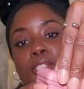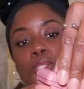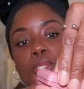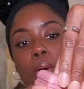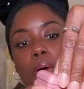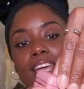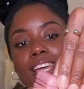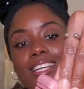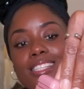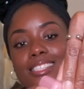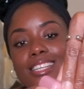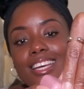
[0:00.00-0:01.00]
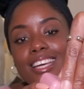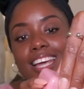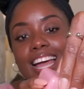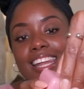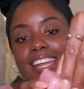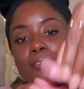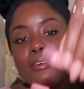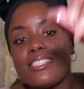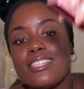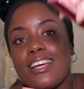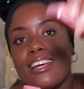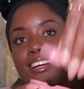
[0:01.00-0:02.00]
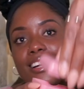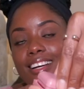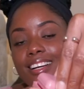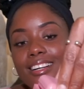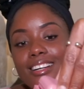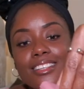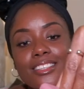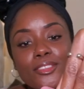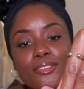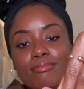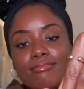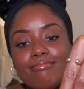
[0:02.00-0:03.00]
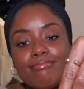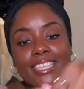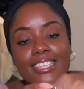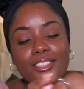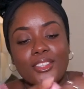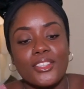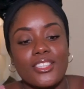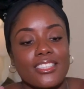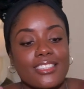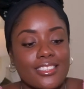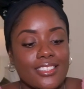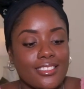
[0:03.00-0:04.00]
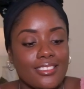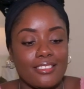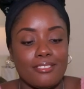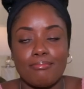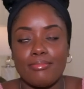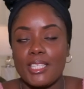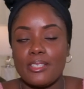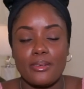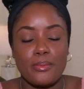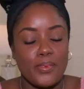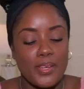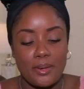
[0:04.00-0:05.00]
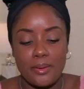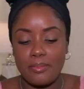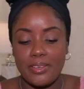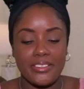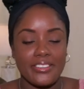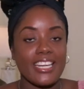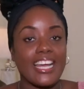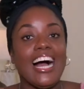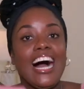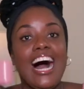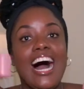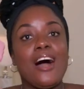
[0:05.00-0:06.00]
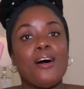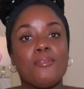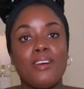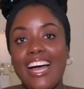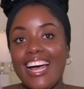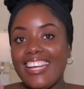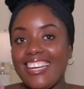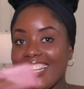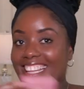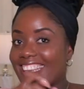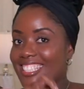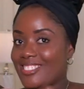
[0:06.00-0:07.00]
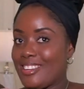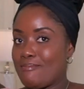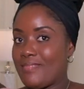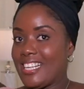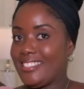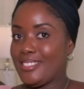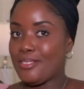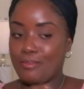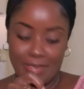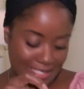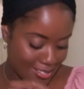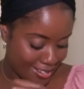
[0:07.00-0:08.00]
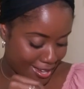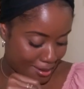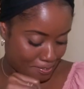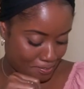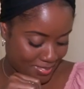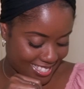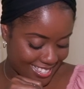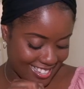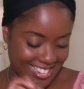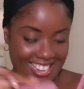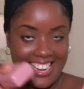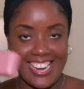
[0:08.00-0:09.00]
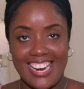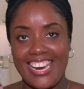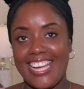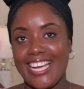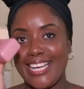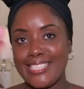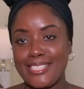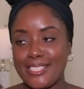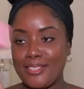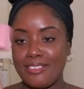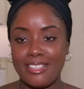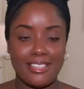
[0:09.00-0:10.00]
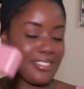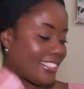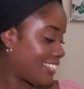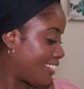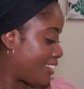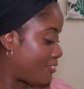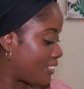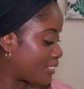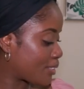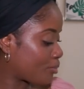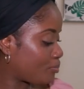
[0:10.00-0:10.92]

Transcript: so easy. And I was like, oh my gosh. Oh, Mary, Mary, Mary. But this one matches with my top today. It's so cute. I love it.